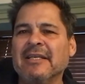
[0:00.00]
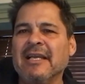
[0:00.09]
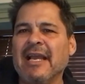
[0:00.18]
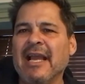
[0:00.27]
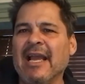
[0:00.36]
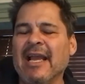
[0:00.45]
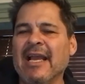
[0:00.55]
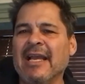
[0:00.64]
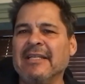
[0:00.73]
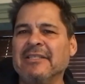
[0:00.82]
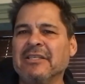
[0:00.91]

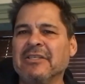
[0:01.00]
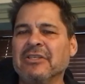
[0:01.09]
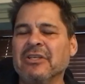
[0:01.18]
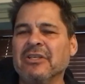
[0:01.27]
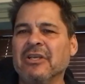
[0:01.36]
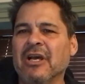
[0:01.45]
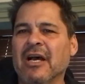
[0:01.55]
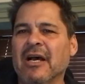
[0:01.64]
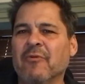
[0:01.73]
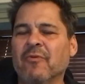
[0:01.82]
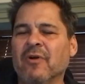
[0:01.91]
and
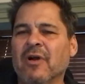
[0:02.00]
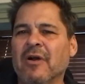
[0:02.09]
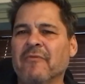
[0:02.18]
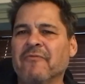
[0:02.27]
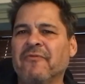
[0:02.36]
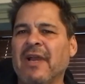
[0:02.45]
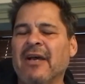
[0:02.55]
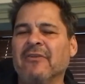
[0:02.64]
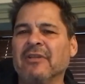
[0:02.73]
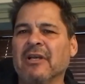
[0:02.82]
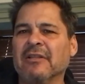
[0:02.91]

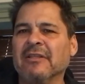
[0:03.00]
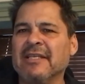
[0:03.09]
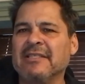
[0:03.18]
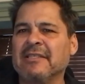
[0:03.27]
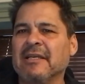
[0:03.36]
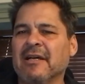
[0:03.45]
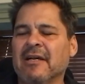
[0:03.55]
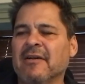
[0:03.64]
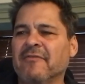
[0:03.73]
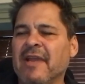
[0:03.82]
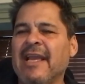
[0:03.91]
found a list
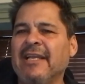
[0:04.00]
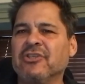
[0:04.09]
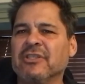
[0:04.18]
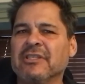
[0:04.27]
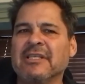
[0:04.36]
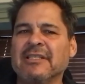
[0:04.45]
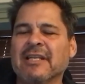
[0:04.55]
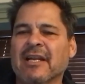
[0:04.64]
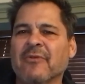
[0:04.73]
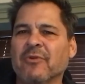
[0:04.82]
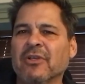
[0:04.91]
of agencies that
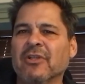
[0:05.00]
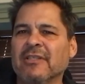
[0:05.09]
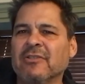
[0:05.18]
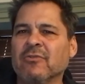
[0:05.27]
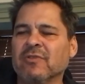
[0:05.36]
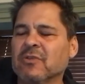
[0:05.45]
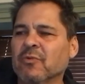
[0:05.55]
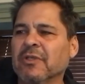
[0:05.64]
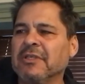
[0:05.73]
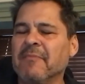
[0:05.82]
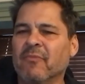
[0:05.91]
I realized it was the
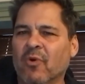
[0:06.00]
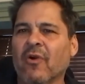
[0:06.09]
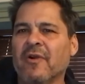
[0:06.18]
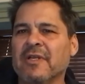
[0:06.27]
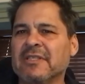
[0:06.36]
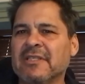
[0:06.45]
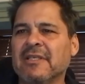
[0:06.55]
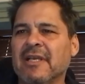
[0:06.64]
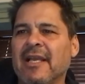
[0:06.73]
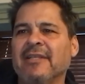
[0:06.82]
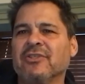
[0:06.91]
William Morris
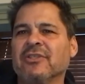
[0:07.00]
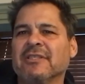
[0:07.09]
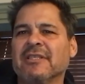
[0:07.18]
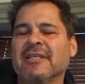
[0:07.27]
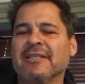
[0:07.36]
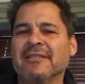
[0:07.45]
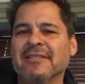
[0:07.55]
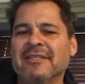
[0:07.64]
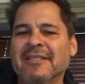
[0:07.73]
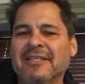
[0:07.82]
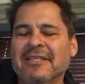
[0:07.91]
agency.
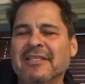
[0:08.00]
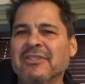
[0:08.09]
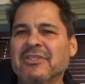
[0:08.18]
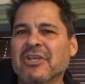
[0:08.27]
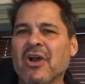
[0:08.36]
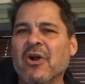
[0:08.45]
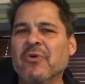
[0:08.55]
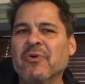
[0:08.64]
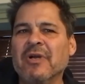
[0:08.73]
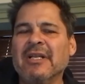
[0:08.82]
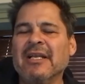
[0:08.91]
So
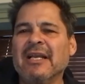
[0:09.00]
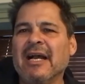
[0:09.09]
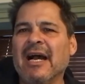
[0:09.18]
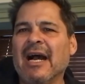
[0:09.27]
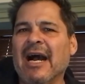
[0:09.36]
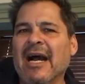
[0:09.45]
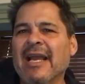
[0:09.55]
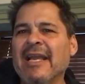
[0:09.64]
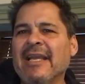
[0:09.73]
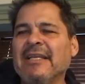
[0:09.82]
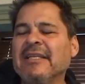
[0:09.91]

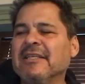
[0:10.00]
back